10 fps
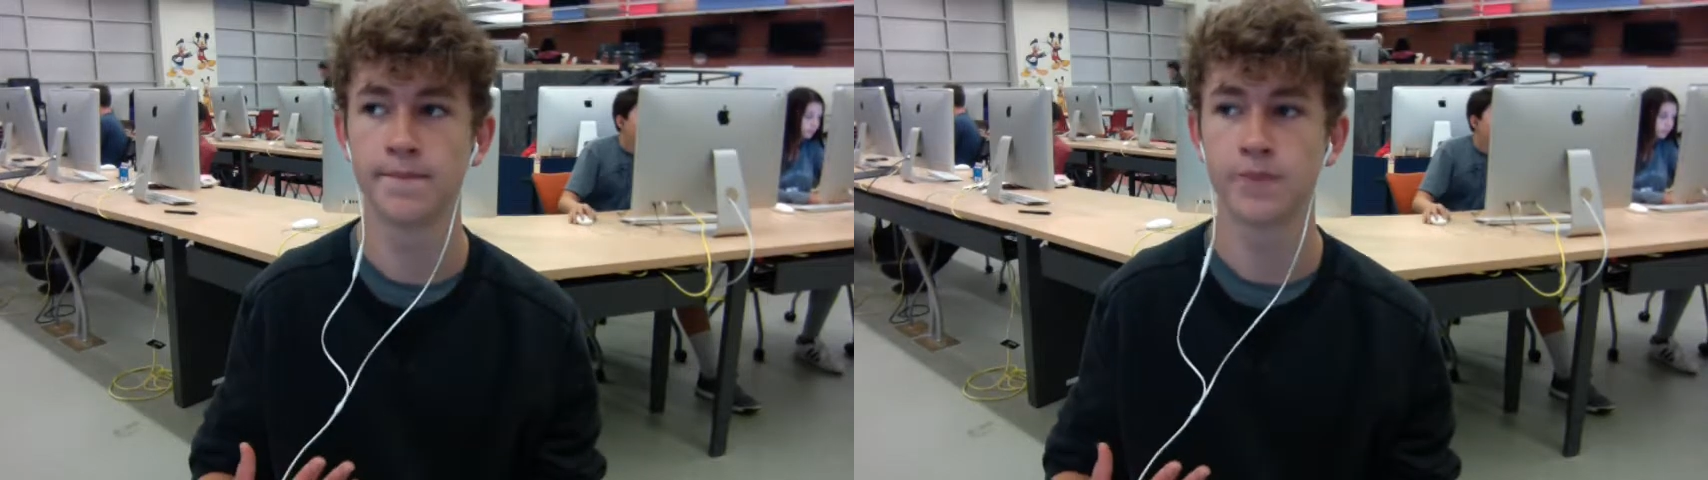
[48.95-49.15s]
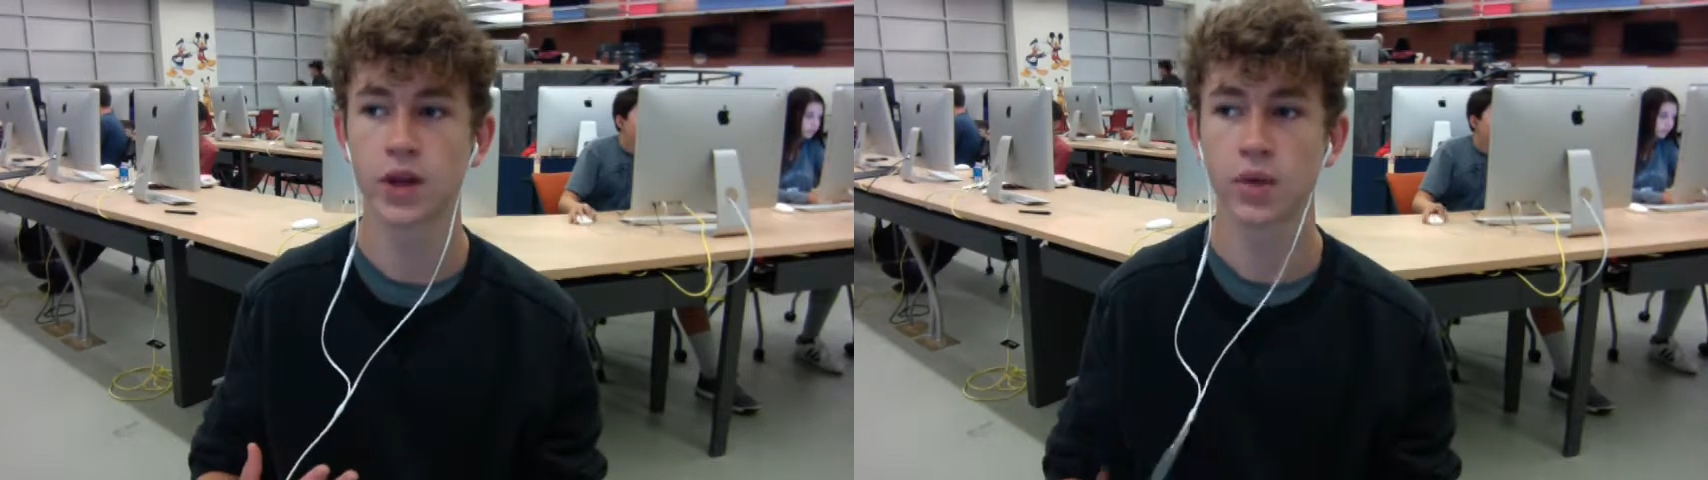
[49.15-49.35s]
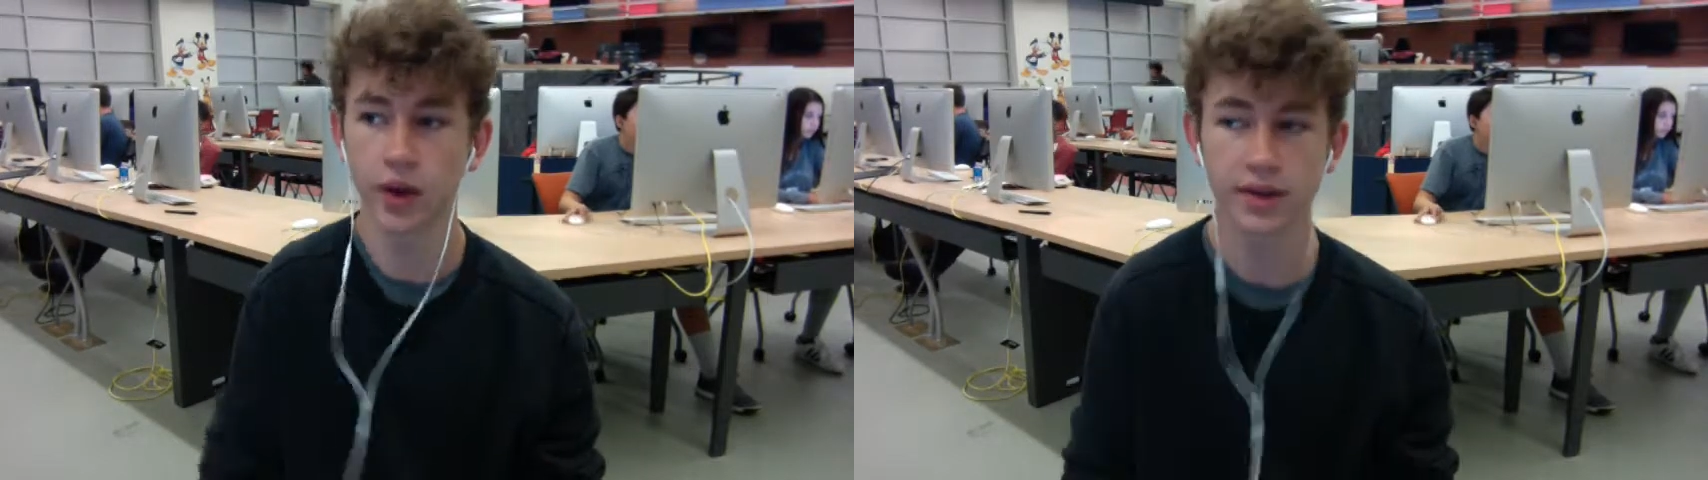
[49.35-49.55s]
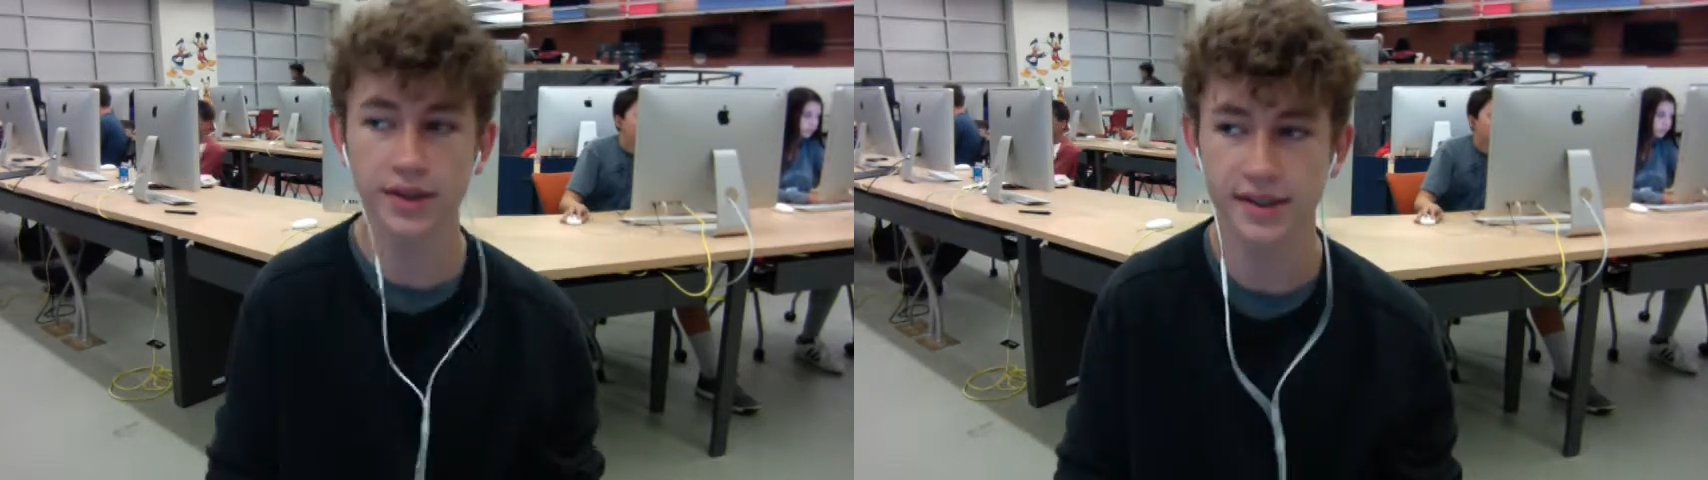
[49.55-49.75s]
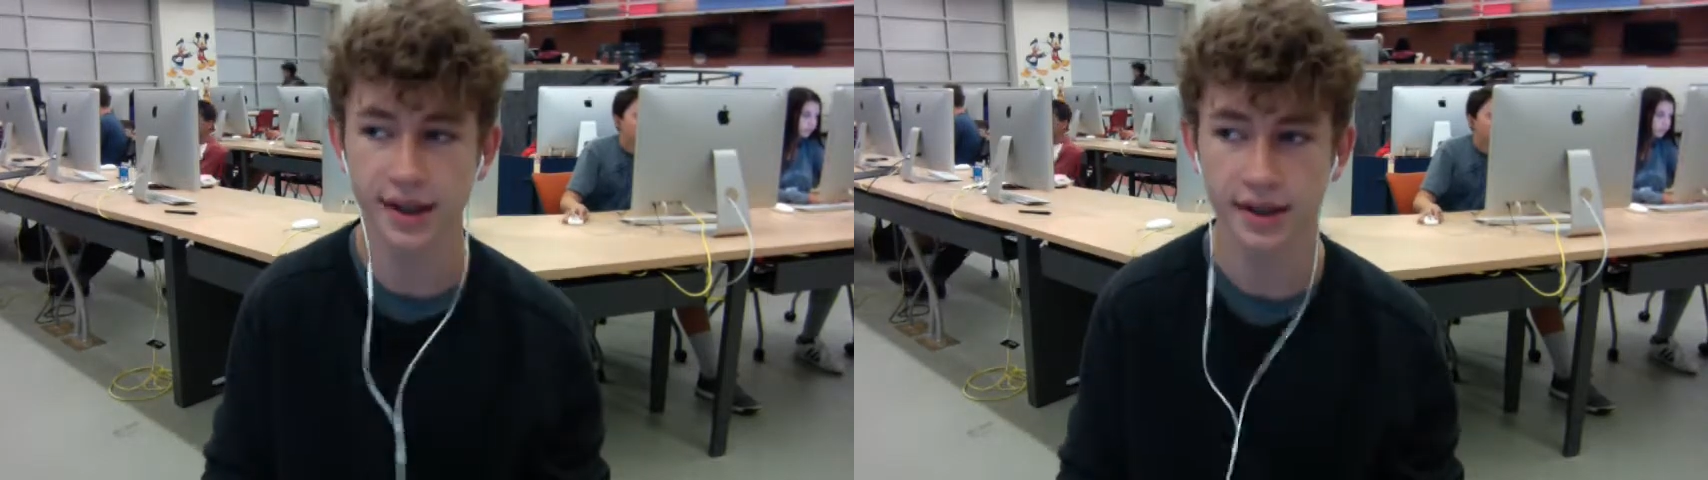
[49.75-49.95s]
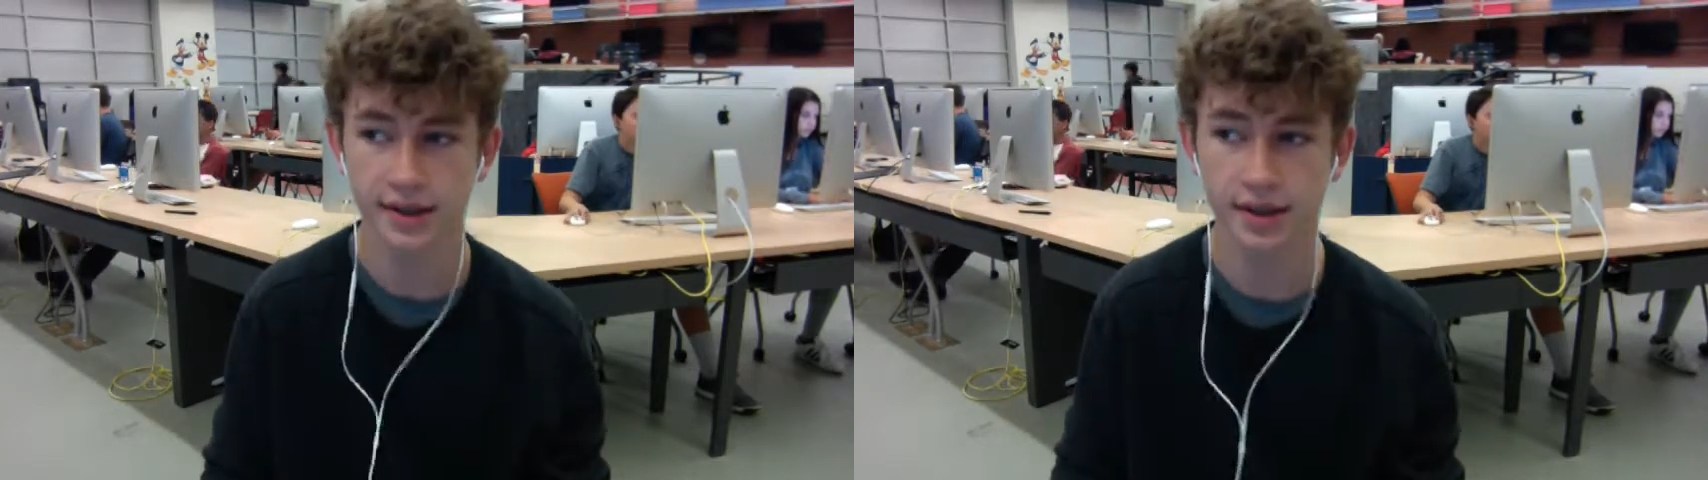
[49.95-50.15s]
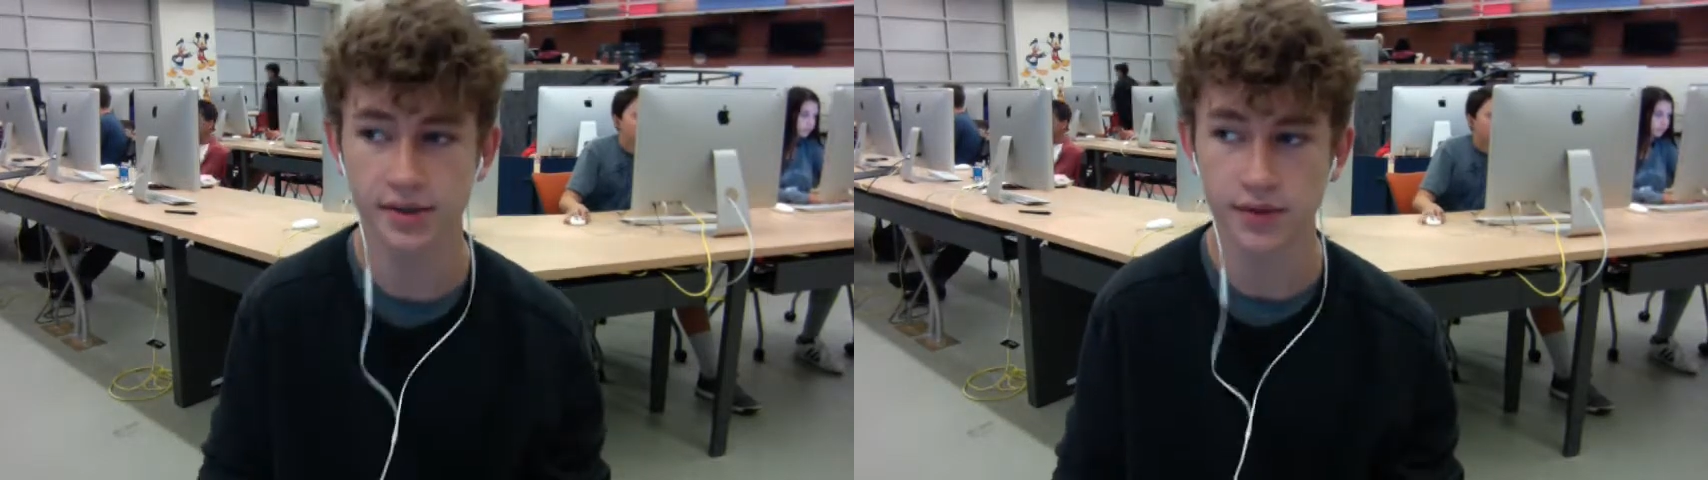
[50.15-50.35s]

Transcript: while this does